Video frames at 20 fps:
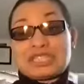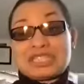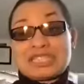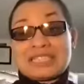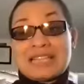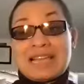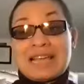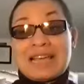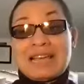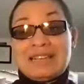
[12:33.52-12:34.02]

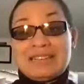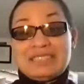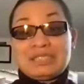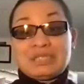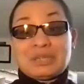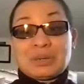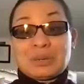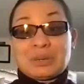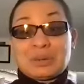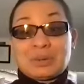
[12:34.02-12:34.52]
saying.
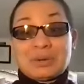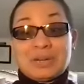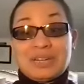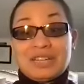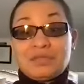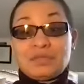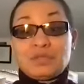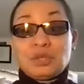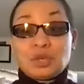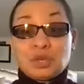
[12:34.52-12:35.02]
So
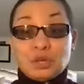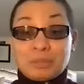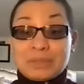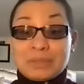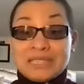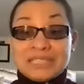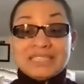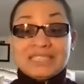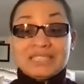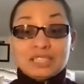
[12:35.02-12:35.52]
if you could
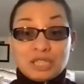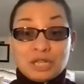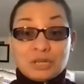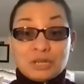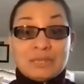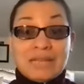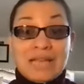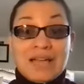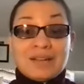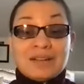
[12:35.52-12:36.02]
please slow
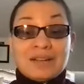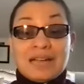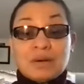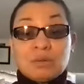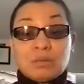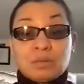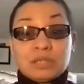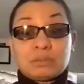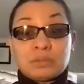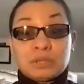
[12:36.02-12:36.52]
down, I
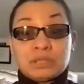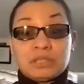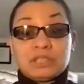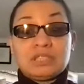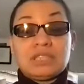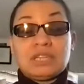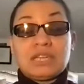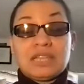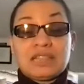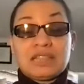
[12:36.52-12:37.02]
would
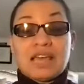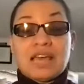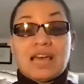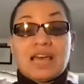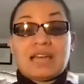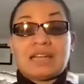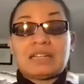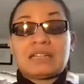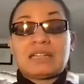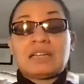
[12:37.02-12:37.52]
appreciate
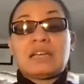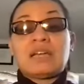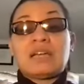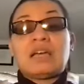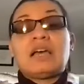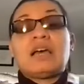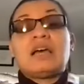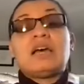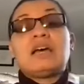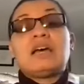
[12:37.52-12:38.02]
that.
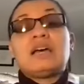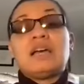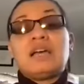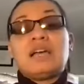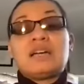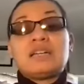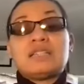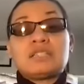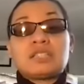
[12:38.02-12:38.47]
And